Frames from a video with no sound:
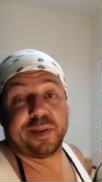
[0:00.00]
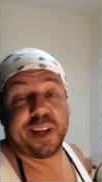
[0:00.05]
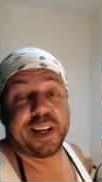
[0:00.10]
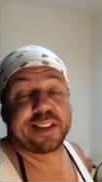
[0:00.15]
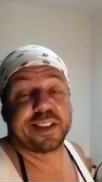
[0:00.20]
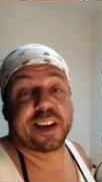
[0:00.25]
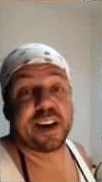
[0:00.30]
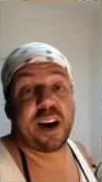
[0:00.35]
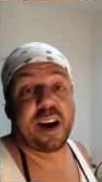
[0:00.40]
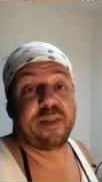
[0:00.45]

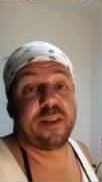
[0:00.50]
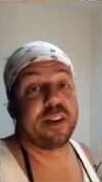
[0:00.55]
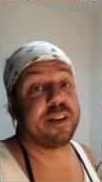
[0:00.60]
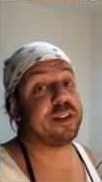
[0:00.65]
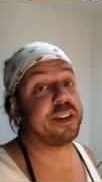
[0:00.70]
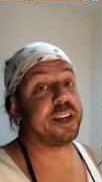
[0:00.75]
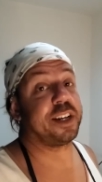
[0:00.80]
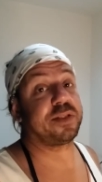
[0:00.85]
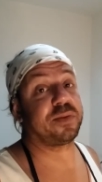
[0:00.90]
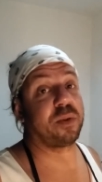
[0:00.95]
It's covered,
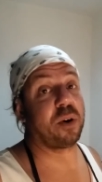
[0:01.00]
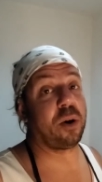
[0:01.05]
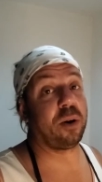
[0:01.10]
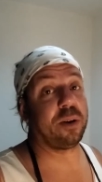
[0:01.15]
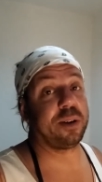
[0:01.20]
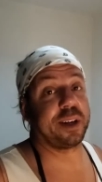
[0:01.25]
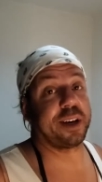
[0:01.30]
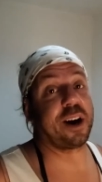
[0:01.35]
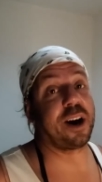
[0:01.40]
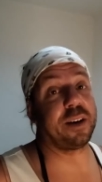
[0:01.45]
it's
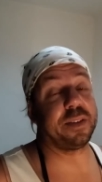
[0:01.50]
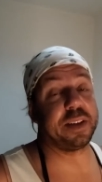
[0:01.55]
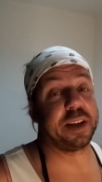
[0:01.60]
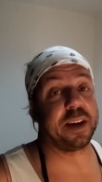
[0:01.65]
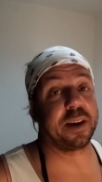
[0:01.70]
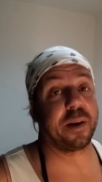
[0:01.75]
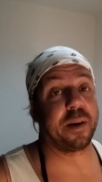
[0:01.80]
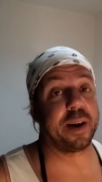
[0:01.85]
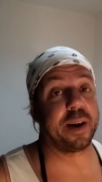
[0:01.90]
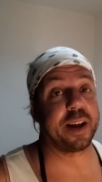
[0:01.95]
rolling, all the
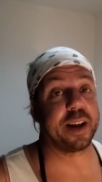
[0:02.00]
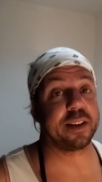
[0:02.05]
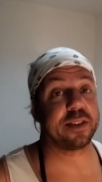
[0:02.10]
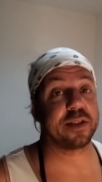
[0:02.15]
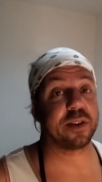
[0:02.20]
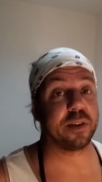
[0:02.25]
ingredients